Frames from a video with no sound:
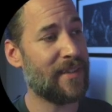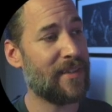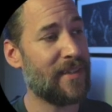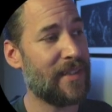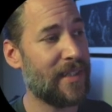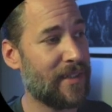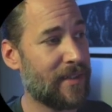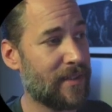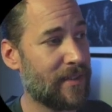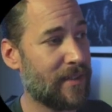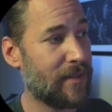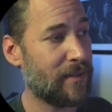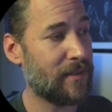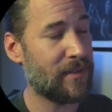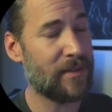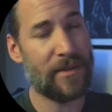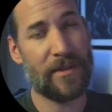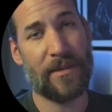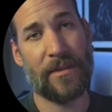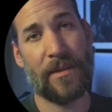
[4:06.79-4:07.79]
thicker,
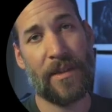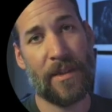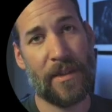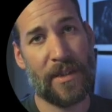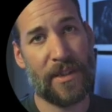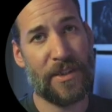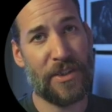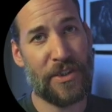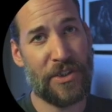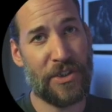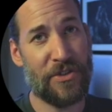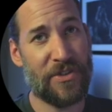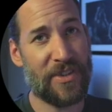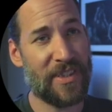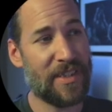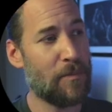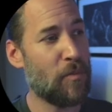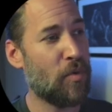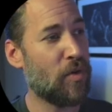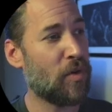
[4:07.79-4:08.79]

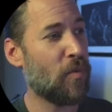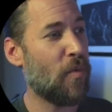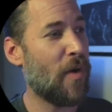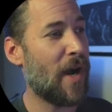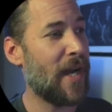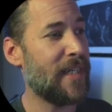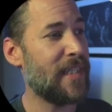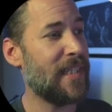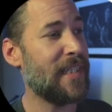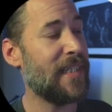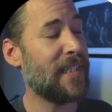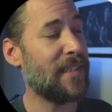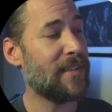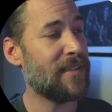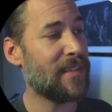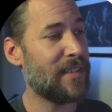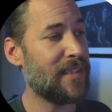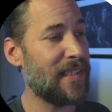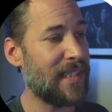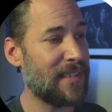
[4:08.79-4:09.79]
using more white ink
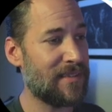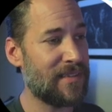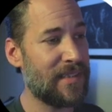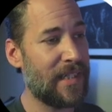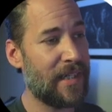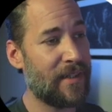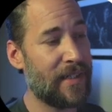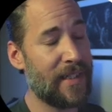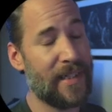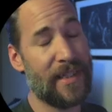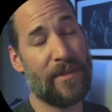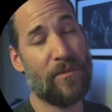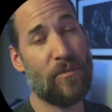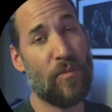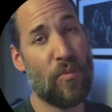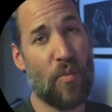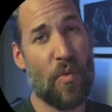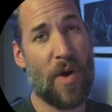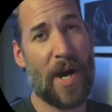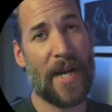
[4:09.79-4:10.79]
than necessary, and
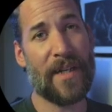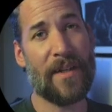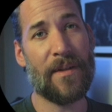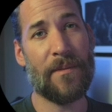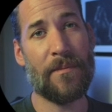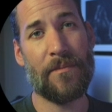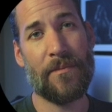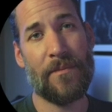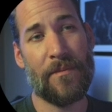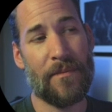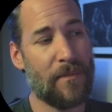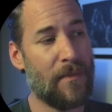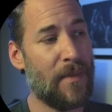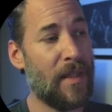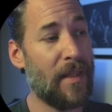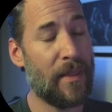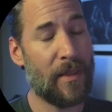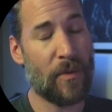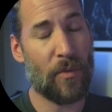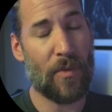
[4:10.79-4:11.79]

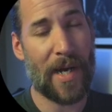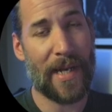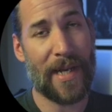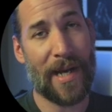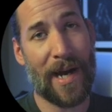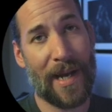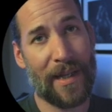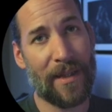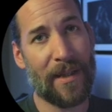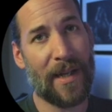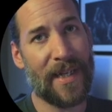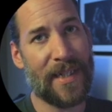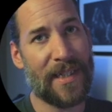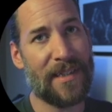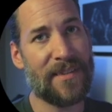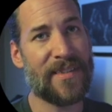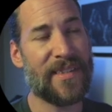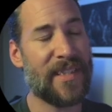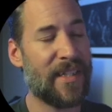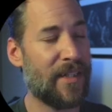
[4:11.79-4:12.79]
the white highlight
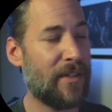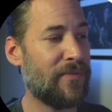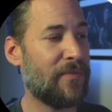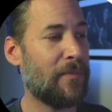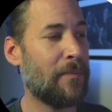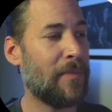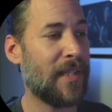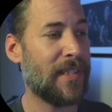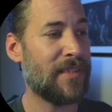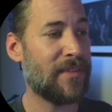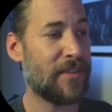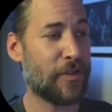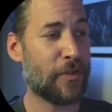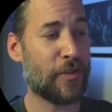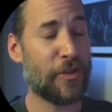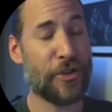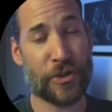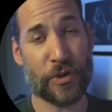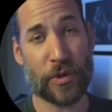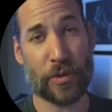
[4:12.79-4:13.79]
itself plays a
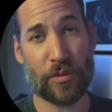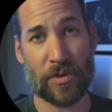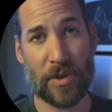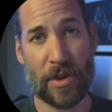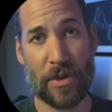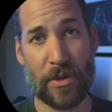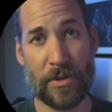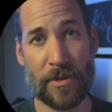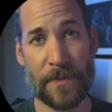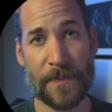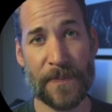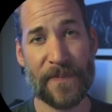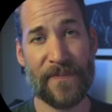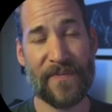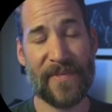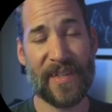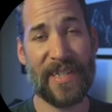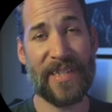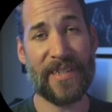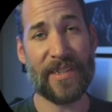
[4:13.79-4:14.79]
crucial role
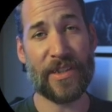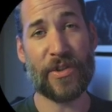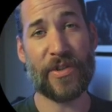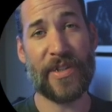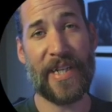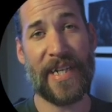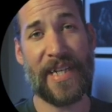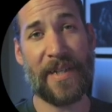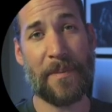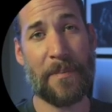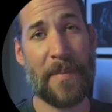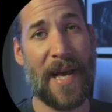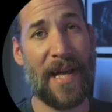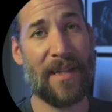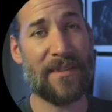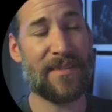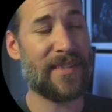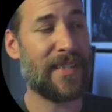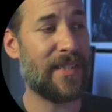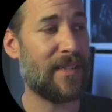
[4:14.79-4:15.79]
in creating
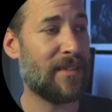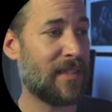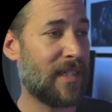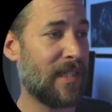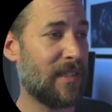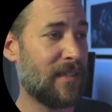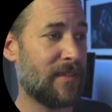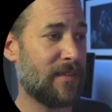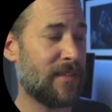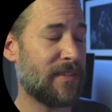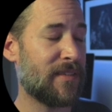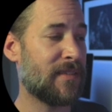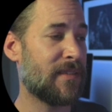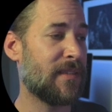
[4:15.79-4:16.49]
pastel colors.